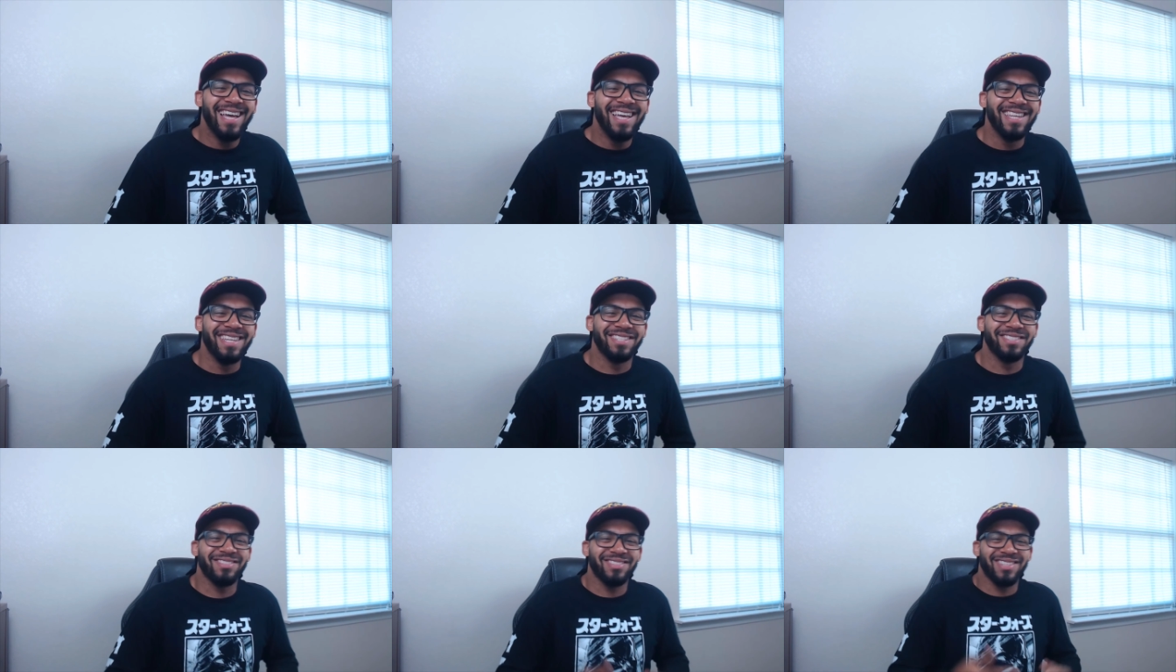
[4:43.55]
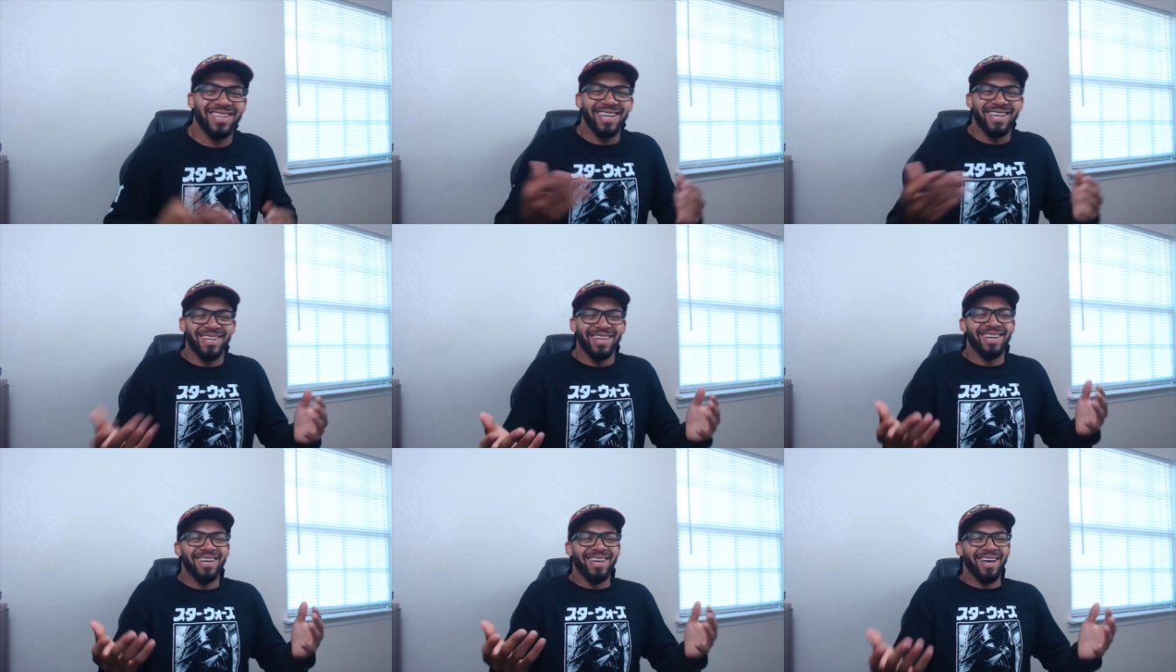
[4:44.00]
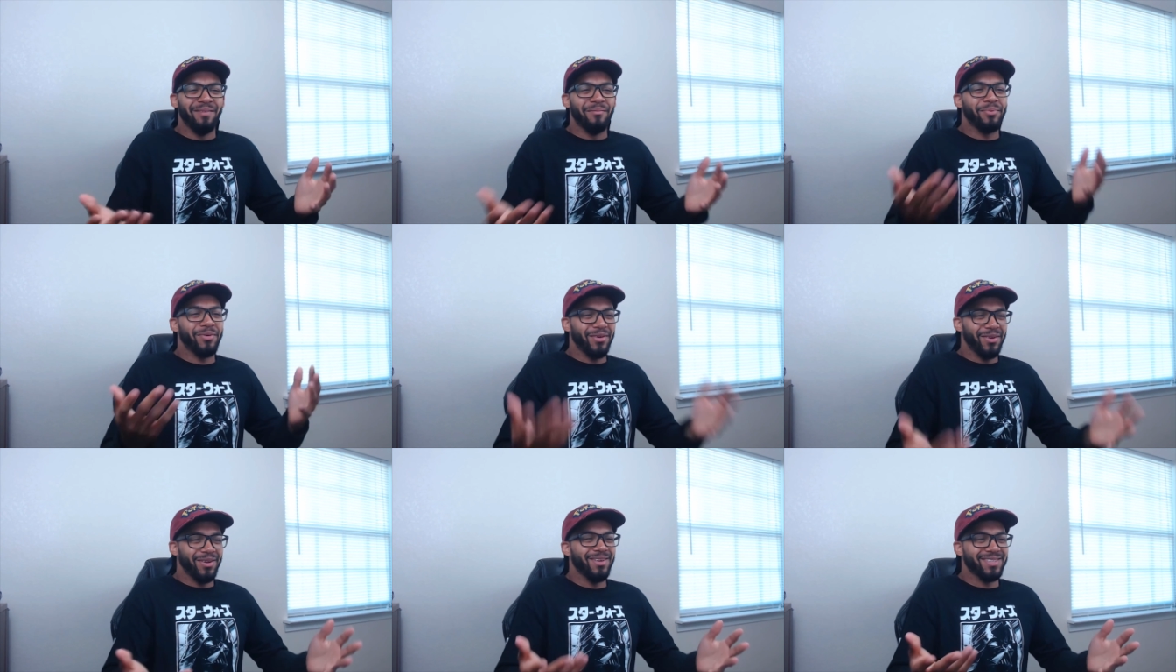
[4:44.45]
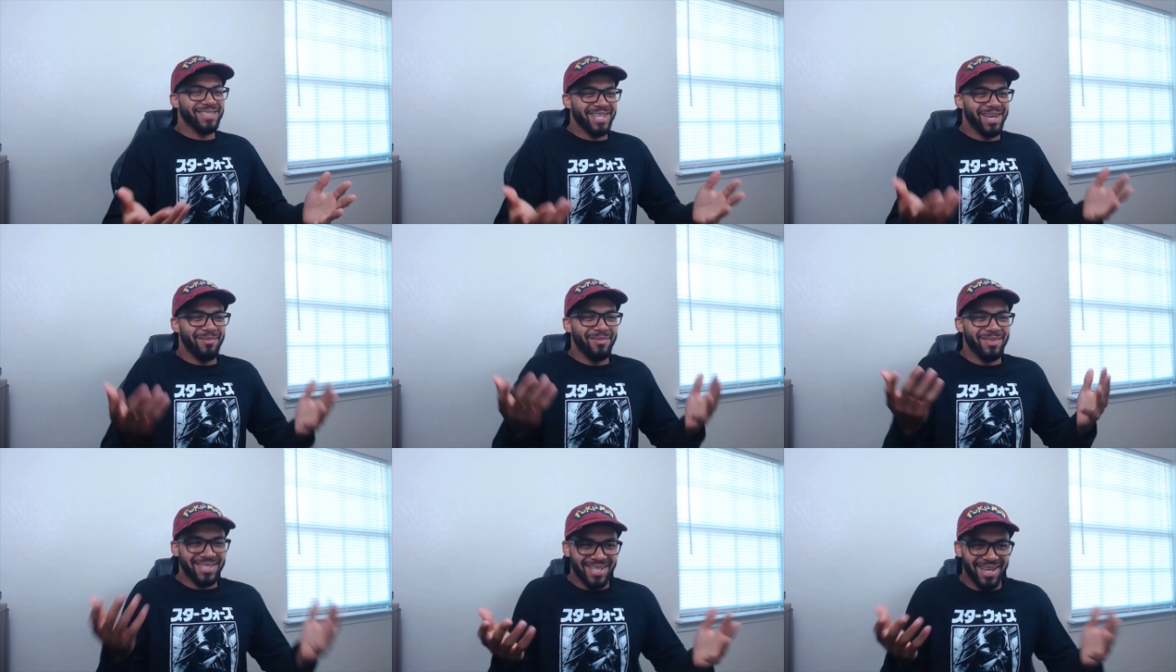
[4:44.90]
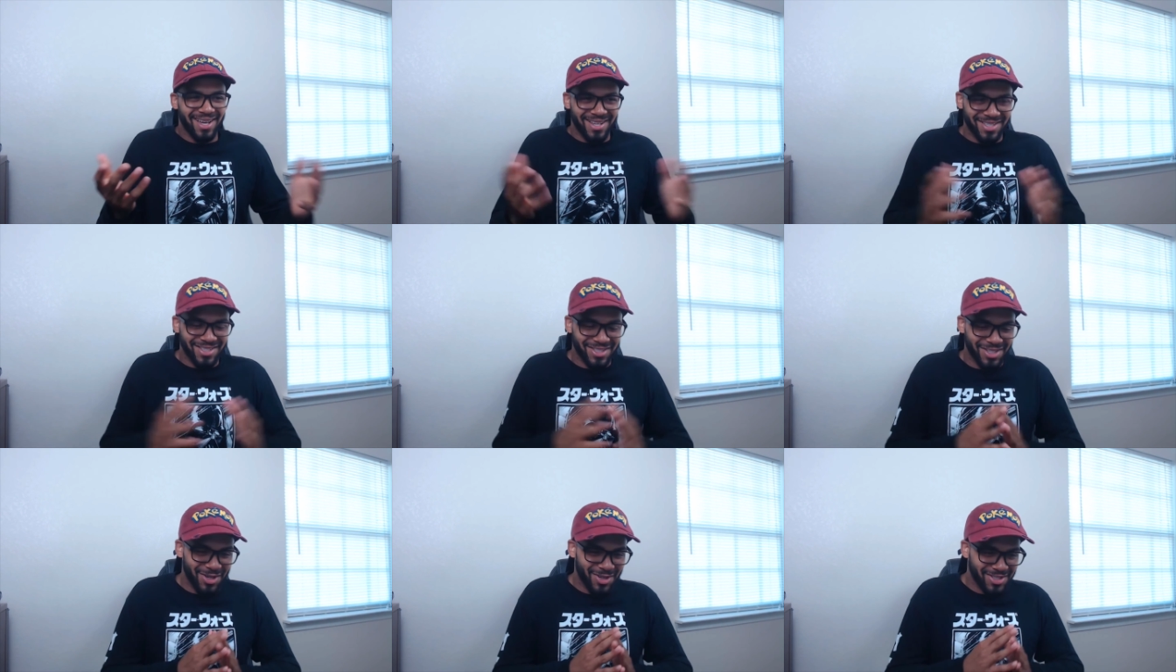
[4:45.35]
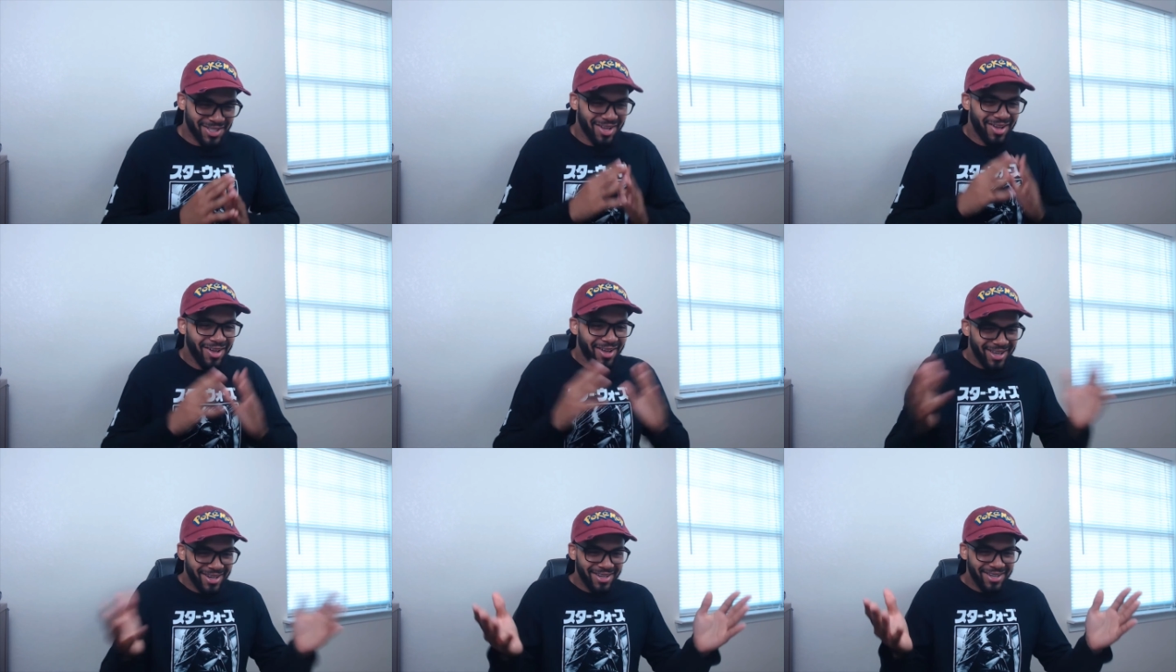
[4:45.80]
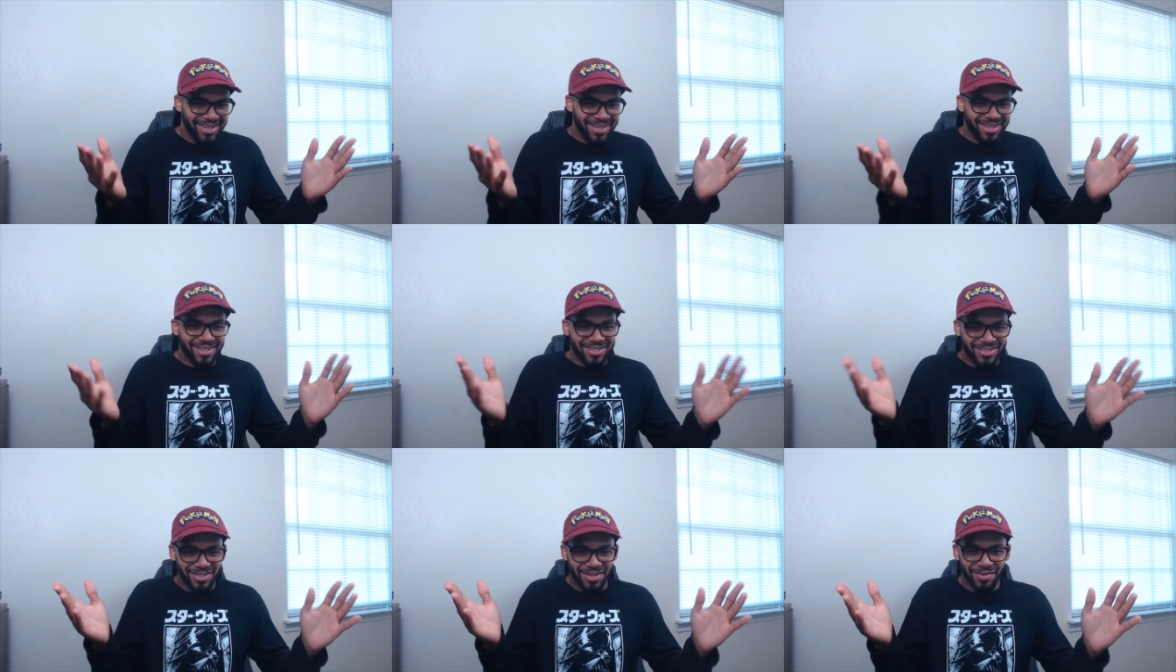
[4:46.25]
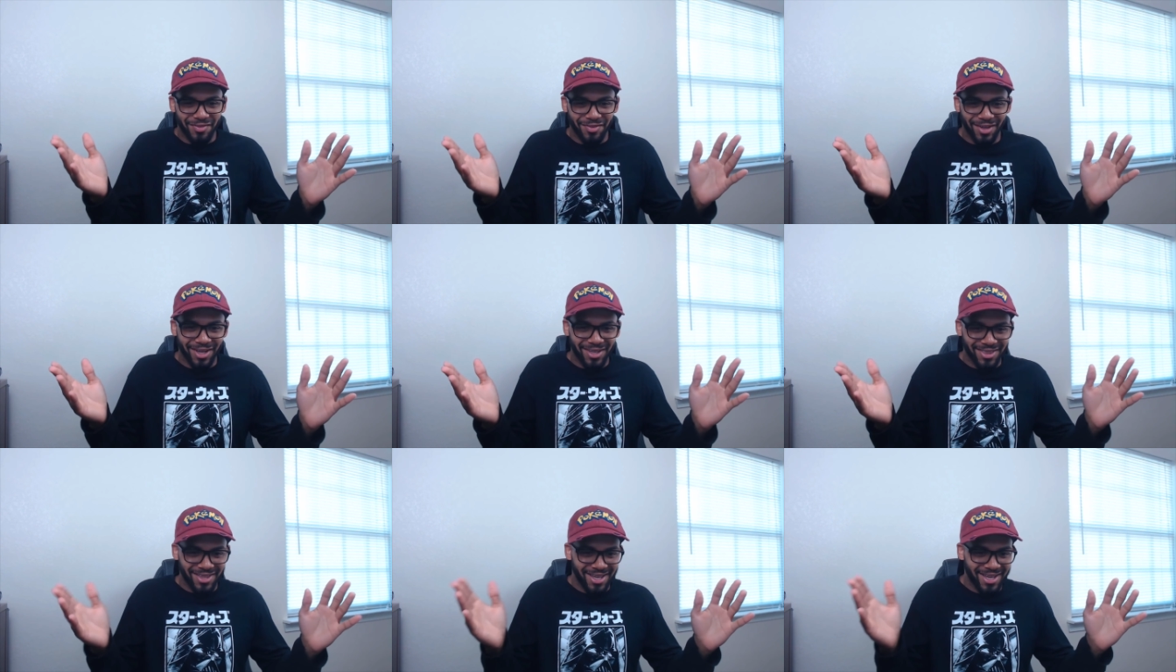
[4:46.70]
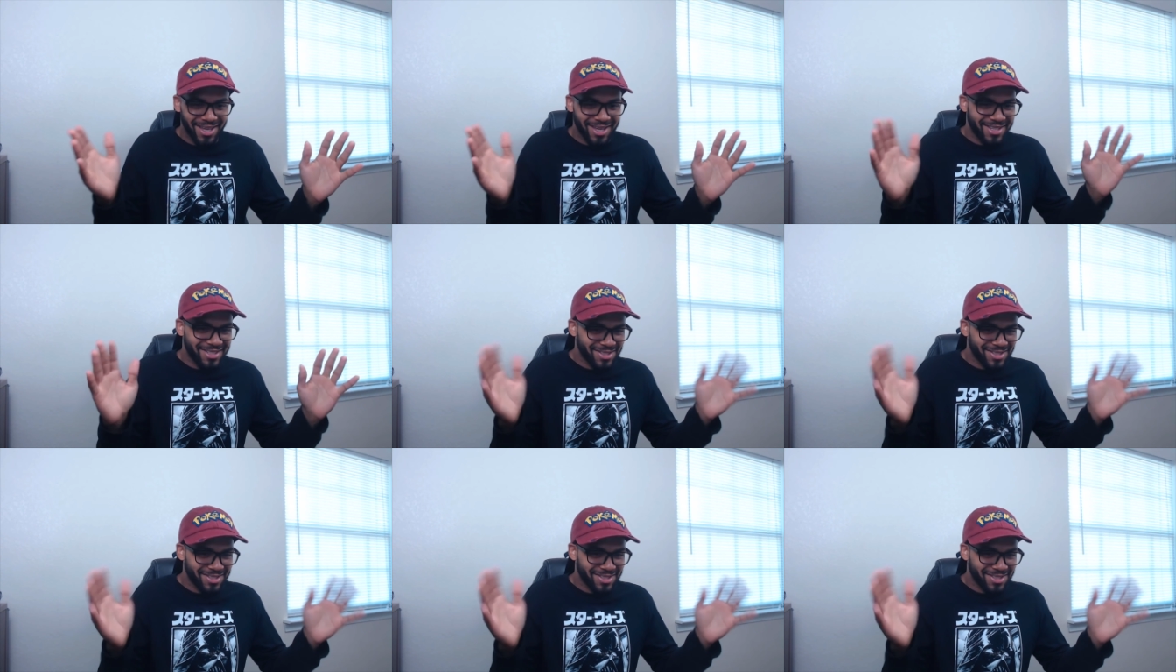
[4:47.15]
This is like a, a prototype to see how this goes. I'll edit it and stuff like that.